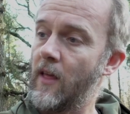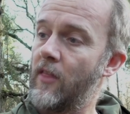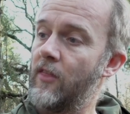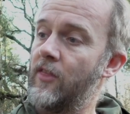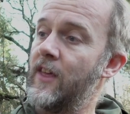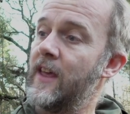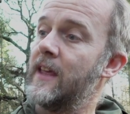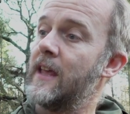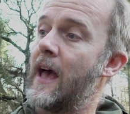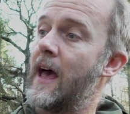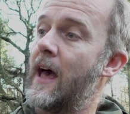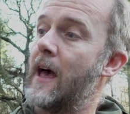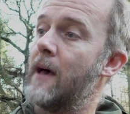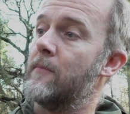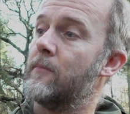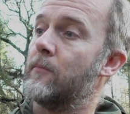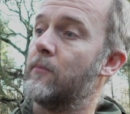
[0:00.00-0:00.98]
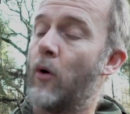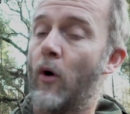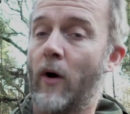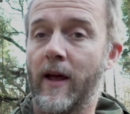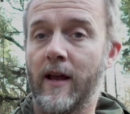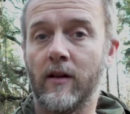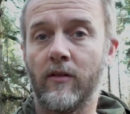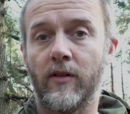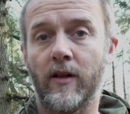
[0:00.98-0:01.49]
the um,
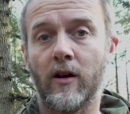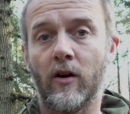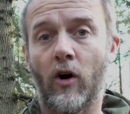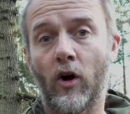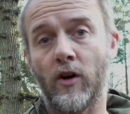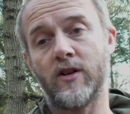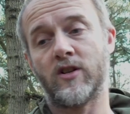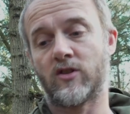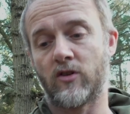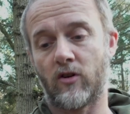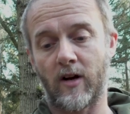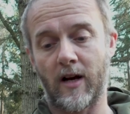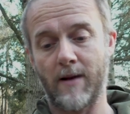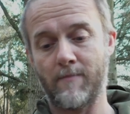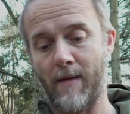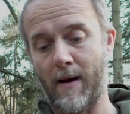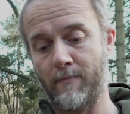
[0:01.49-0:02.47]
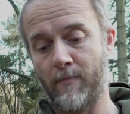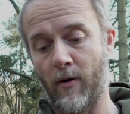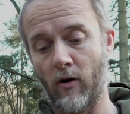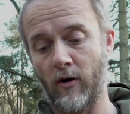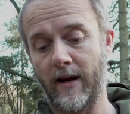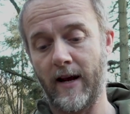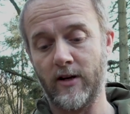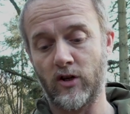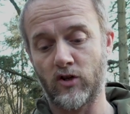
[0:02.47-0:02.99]
putting the honeysuckle in my
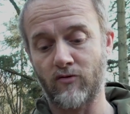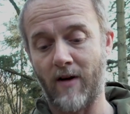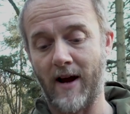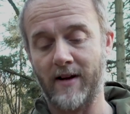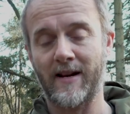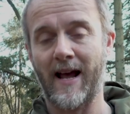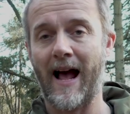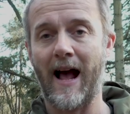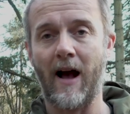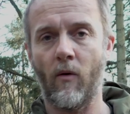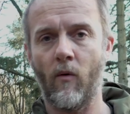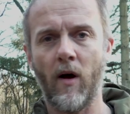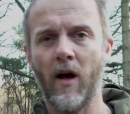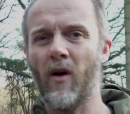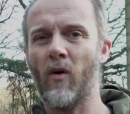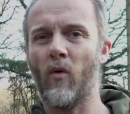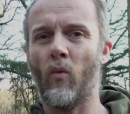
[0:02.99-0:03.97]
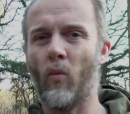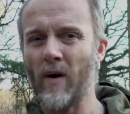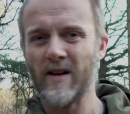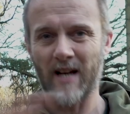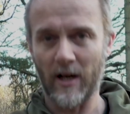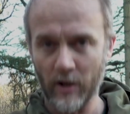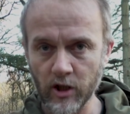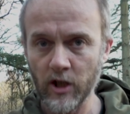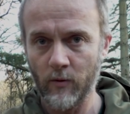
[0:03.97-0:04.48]
pocket dried it out
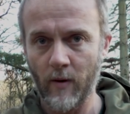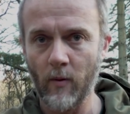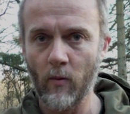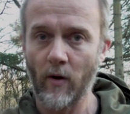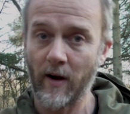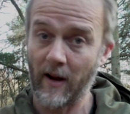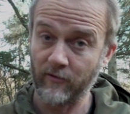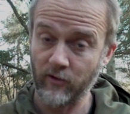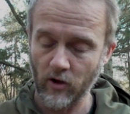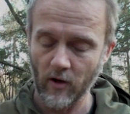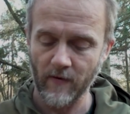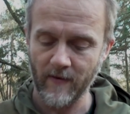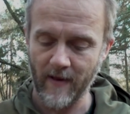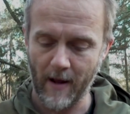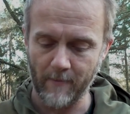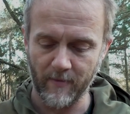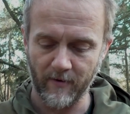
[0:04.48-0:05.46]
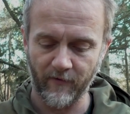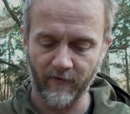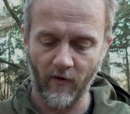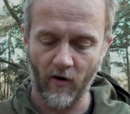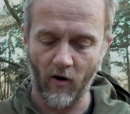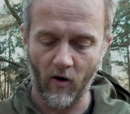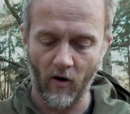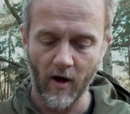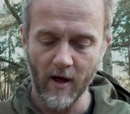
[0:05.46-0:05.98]
which I knew it would, I've done that
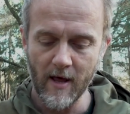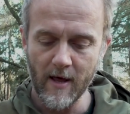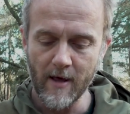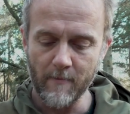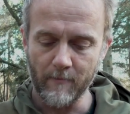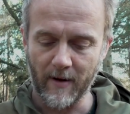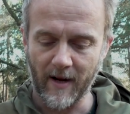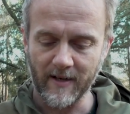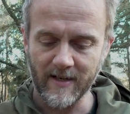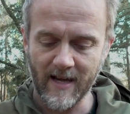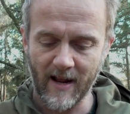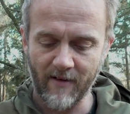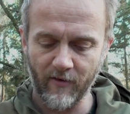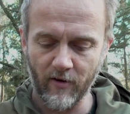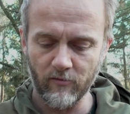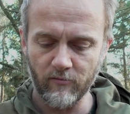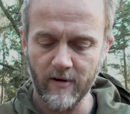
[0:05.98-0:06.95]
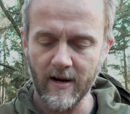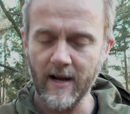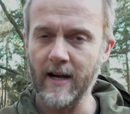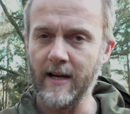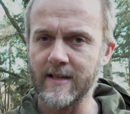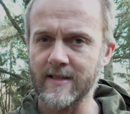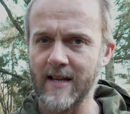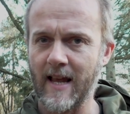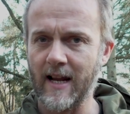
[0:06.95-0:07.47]
before, but I'd never
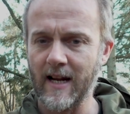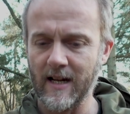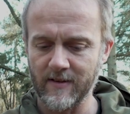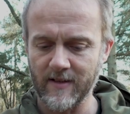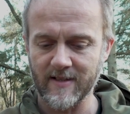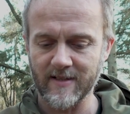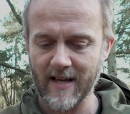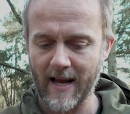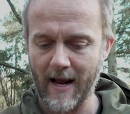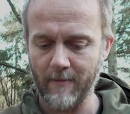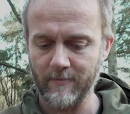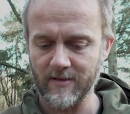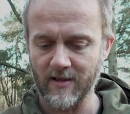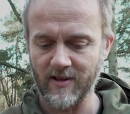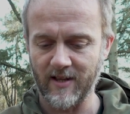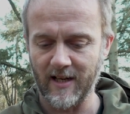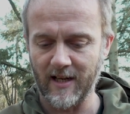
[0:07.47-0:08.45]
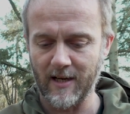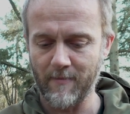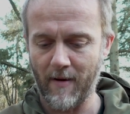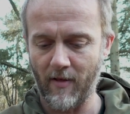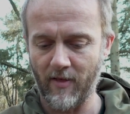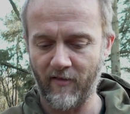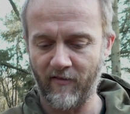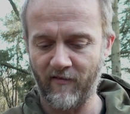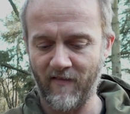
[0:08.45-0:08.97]
really taken the time to think
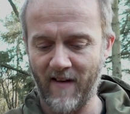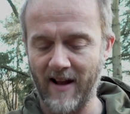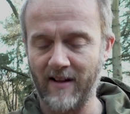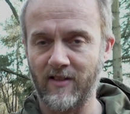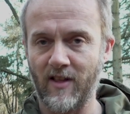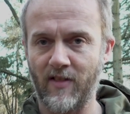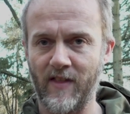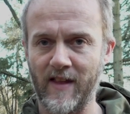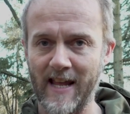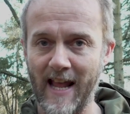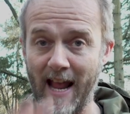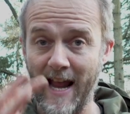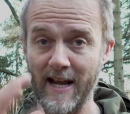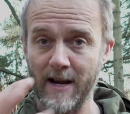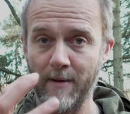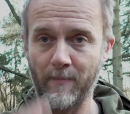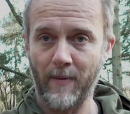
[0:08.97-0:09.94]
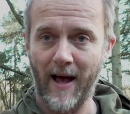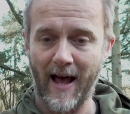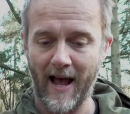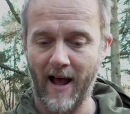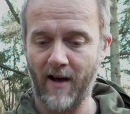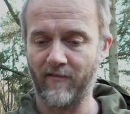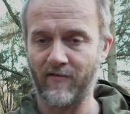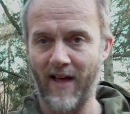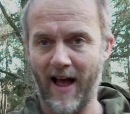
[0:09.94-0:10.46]
about the fact that the inner
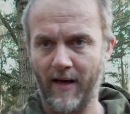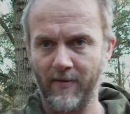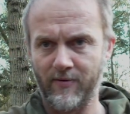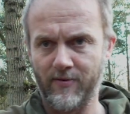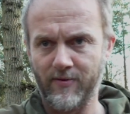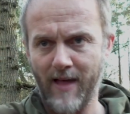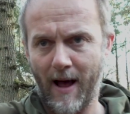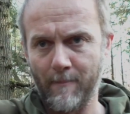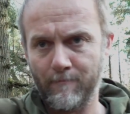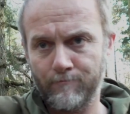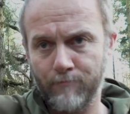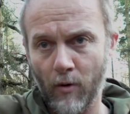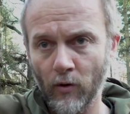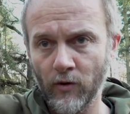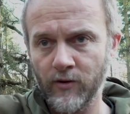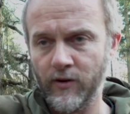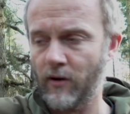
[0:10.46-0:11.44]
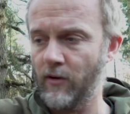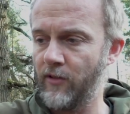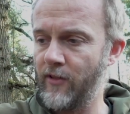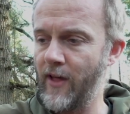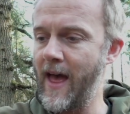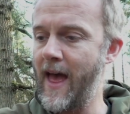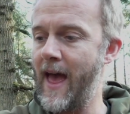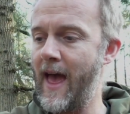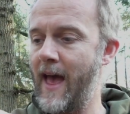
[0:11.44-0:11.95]
part of that, that bundle
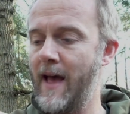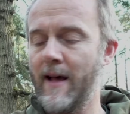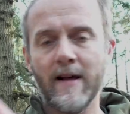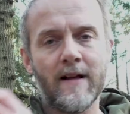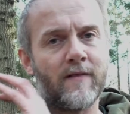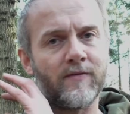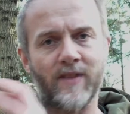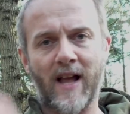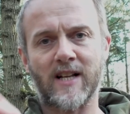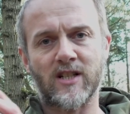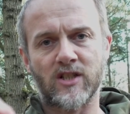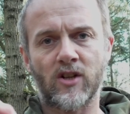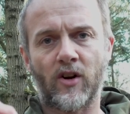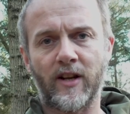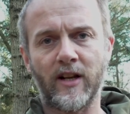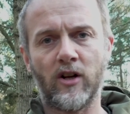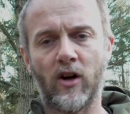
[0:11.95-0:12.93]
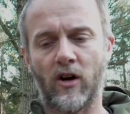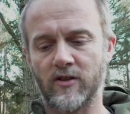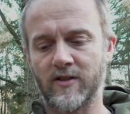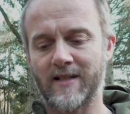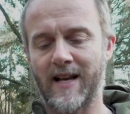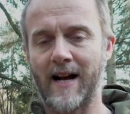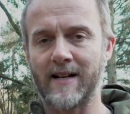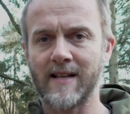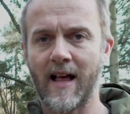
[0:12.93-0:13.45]
there, that's not in
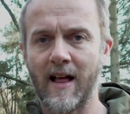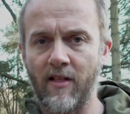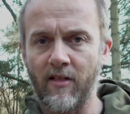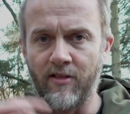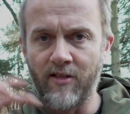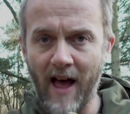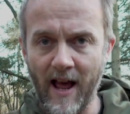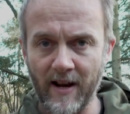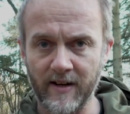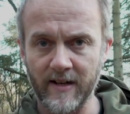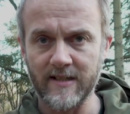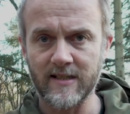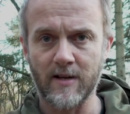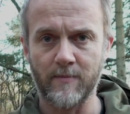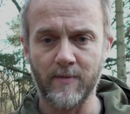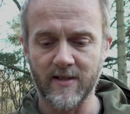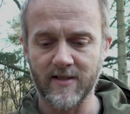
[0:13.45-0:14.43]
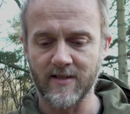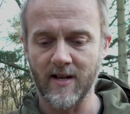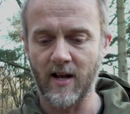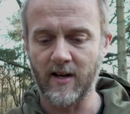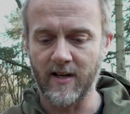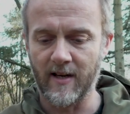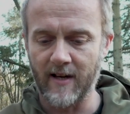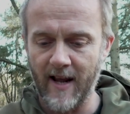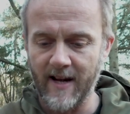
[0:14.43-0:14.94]
contact, that needs to be
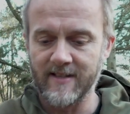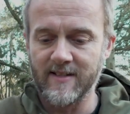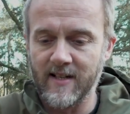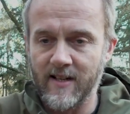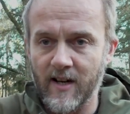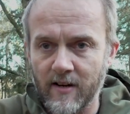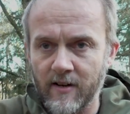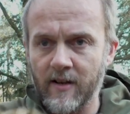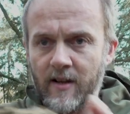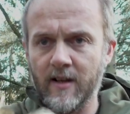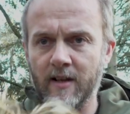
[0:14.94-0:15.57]
circulated and